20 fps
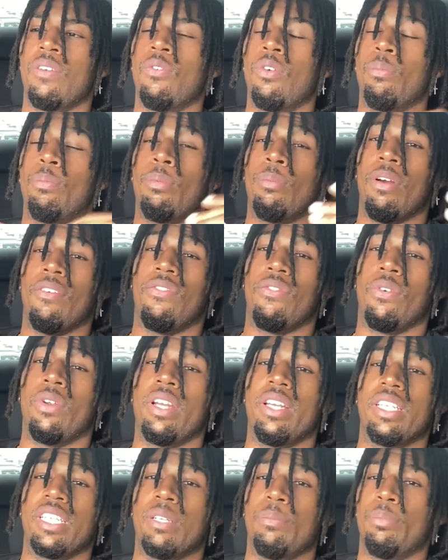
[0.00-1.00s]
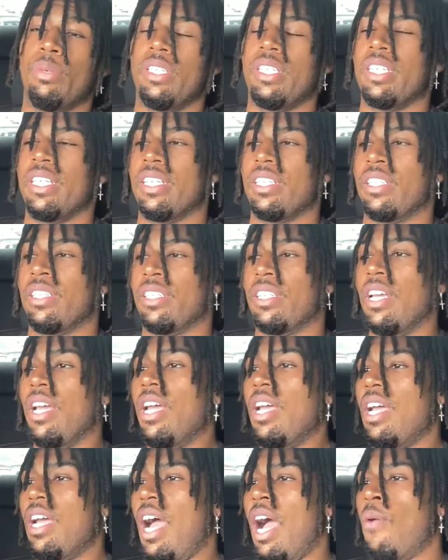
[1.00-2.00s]
I want to put my friends in positions.
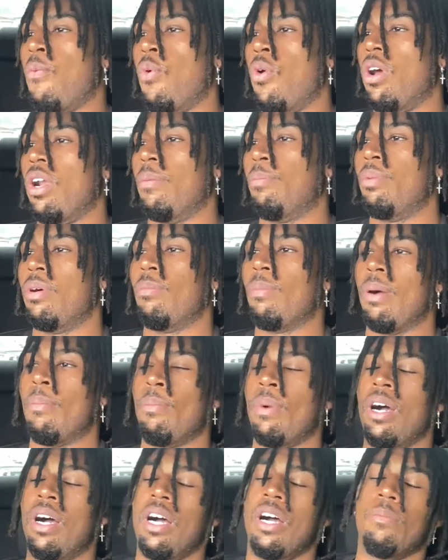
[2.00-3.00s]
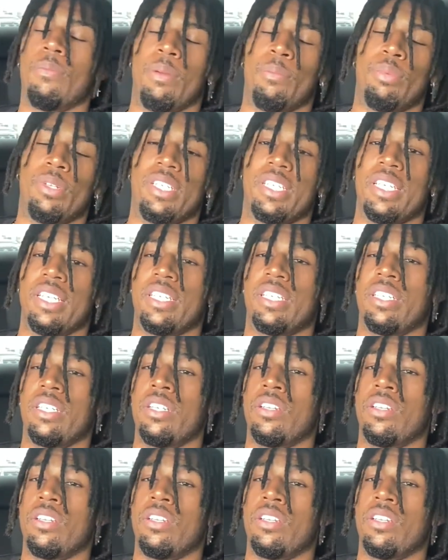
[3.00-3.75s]
I want to put my mom in position,